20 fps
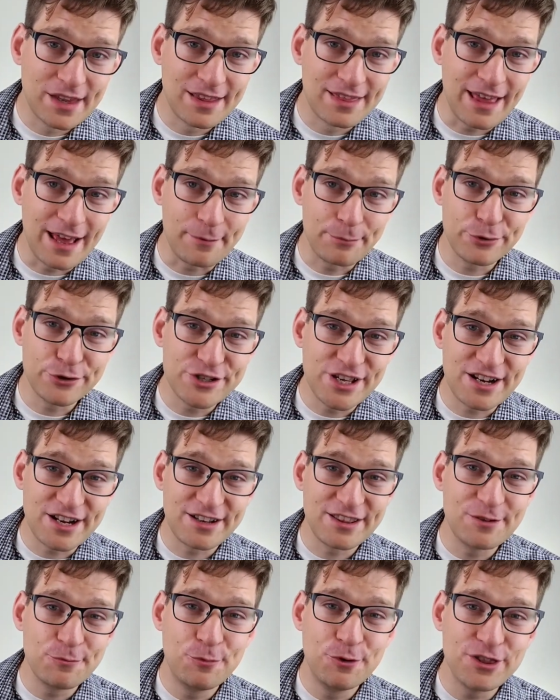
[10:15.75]
that presented
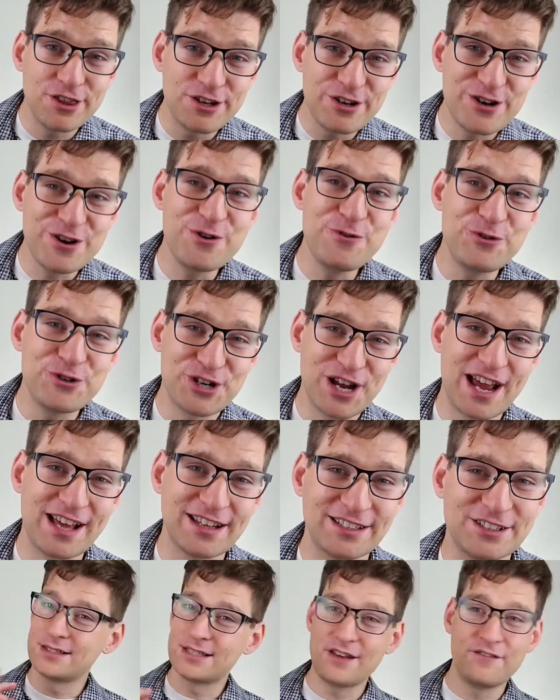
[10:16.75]
them with a new
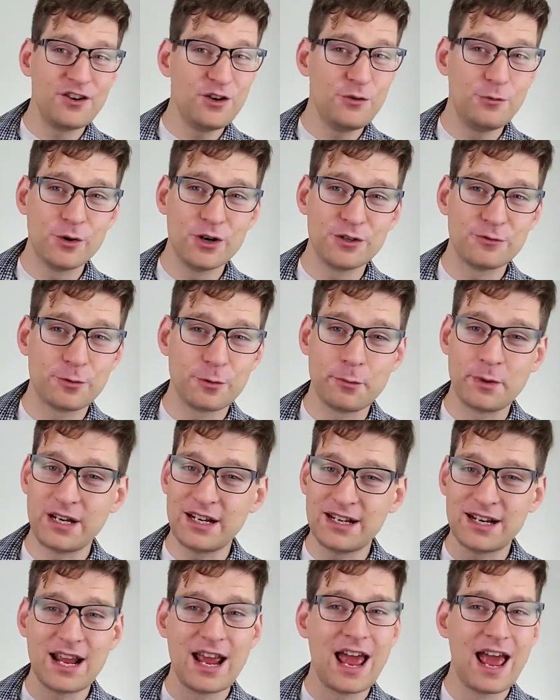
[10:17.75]
challenge. 70 words per
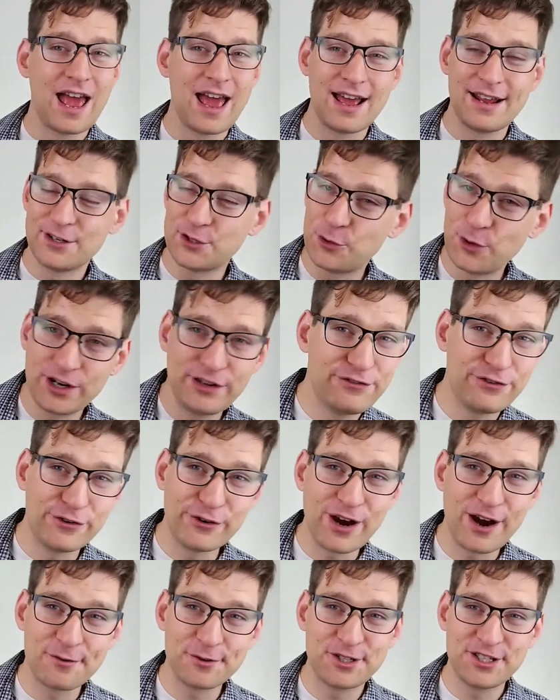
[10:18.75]
minute, 24
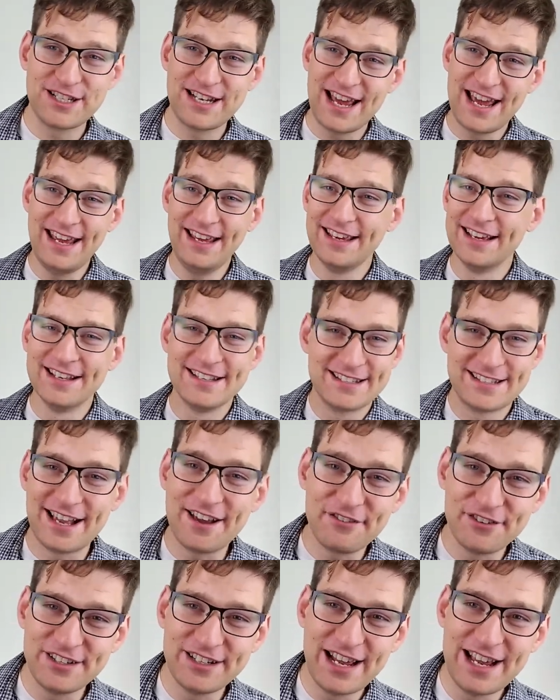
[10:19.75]
hours a day,
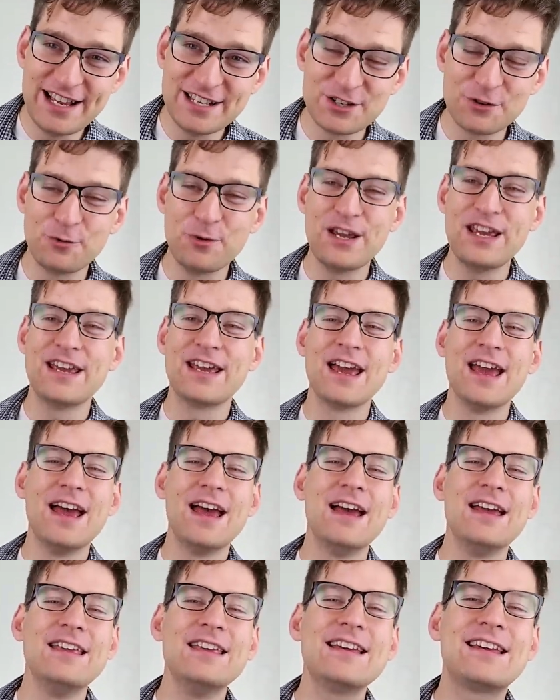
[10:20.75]
7 days a week.
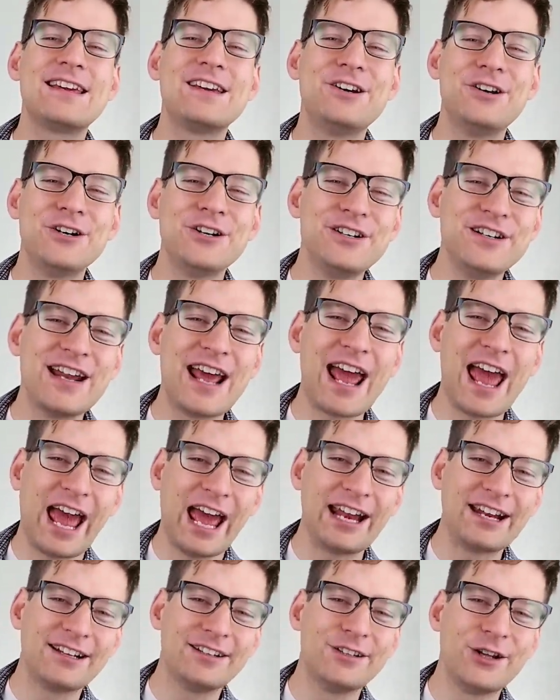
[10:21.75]
You couldn't
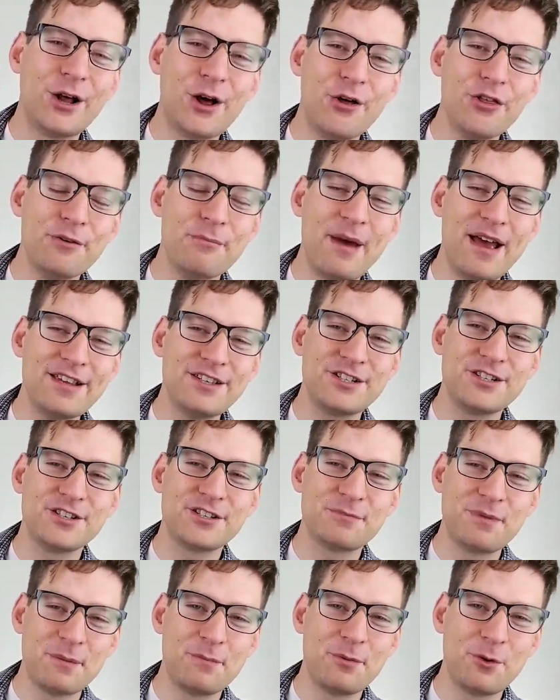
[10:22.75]
handle all the messages
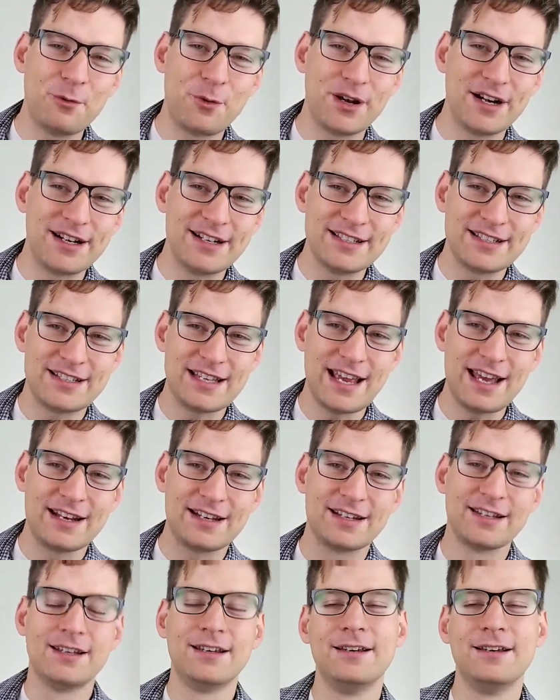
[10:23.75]
people wanted to send.